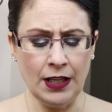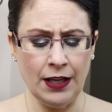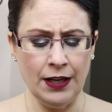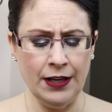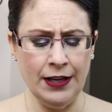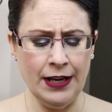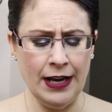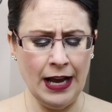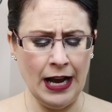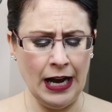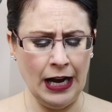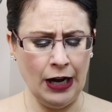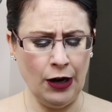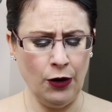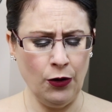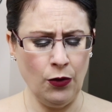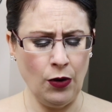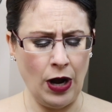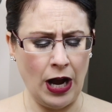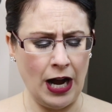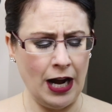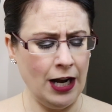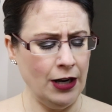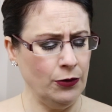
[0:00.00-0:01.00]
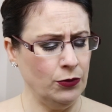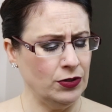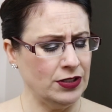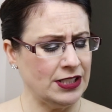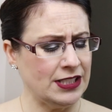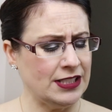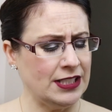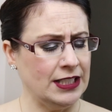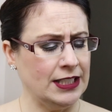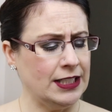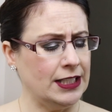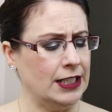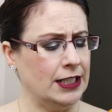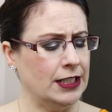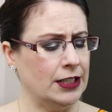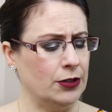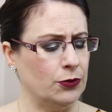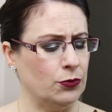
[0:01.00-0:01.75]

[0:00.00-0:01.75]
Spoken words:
Now, I was thinking